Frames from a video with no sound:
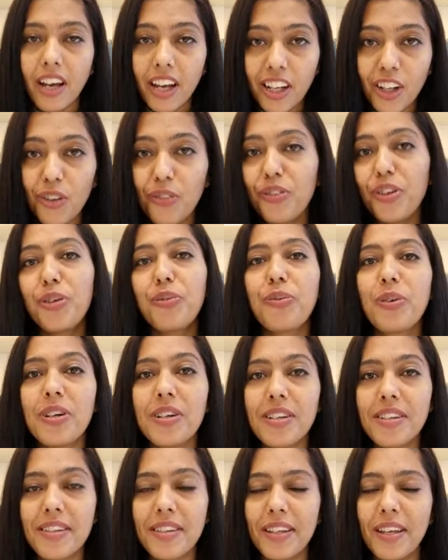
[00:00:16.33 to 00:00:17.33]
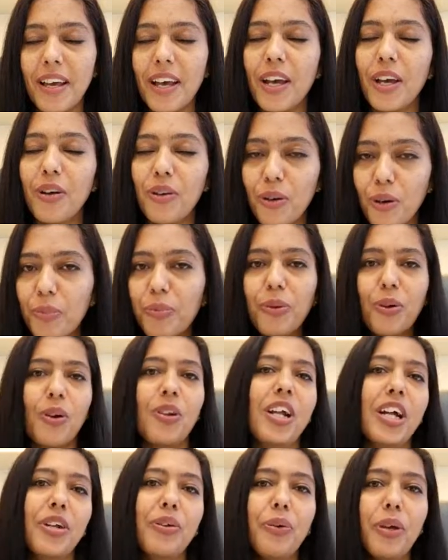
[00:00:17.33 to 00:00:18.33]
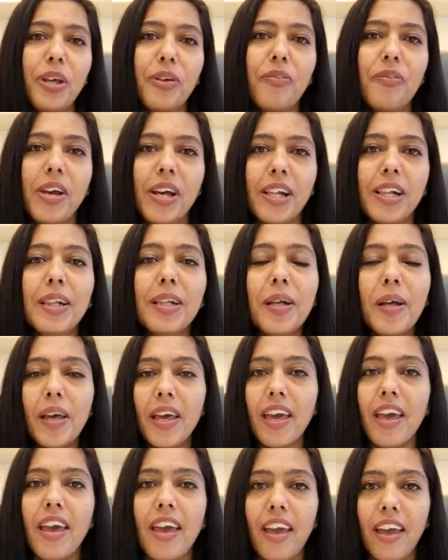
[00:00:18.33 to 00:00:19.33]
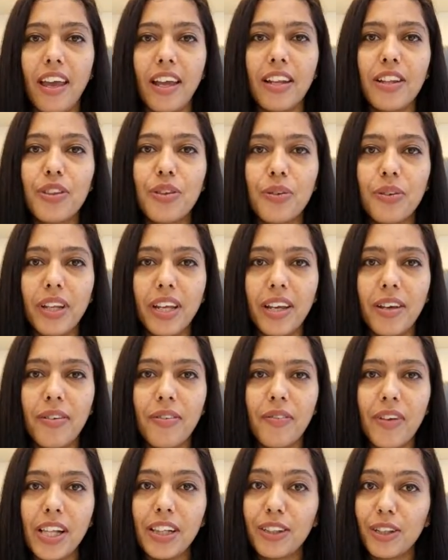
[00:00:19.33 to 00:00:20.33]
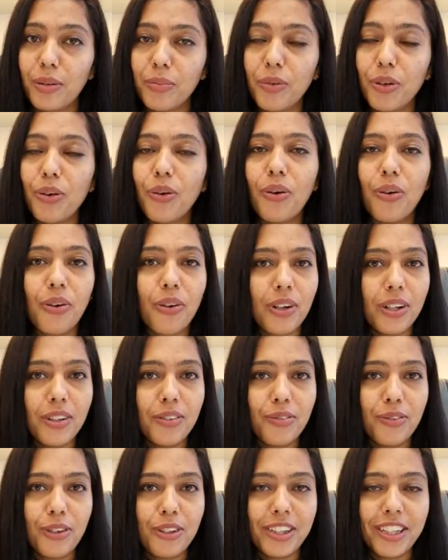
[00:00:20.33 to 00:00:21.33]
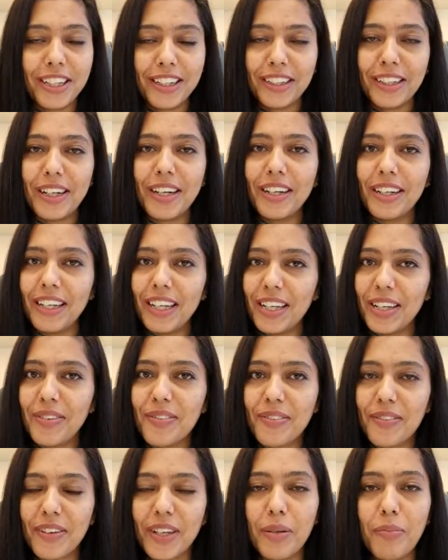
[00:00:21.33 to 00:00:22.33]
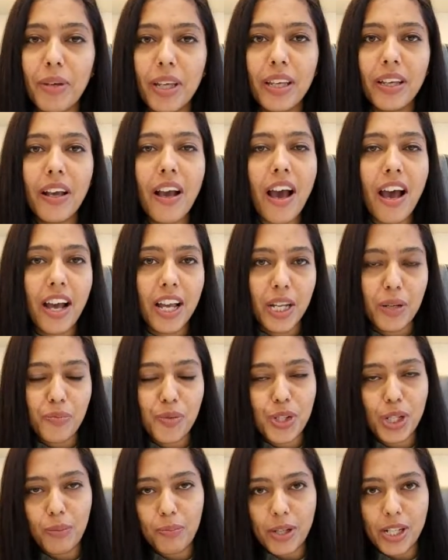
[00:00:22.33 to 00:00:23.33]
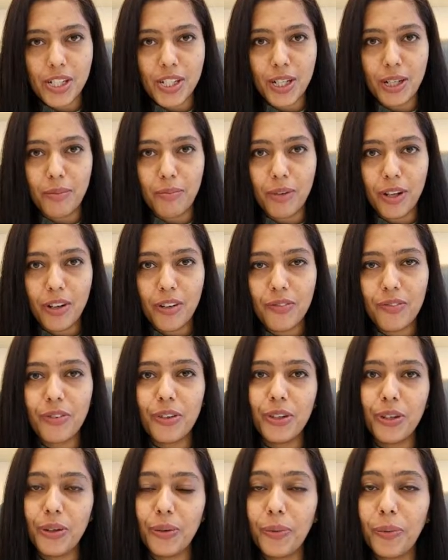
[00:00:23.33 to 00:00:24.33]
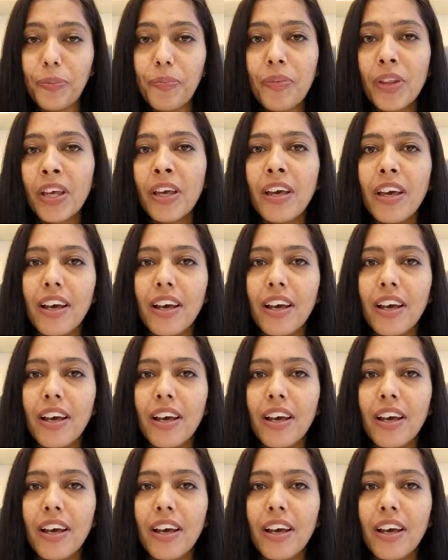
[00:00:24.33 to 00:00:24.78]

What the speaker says: Hello, viewers. I hope you all are doing well. And today, welcome you all for Dhanguard live streaming. I am Shilpa Sharma for you.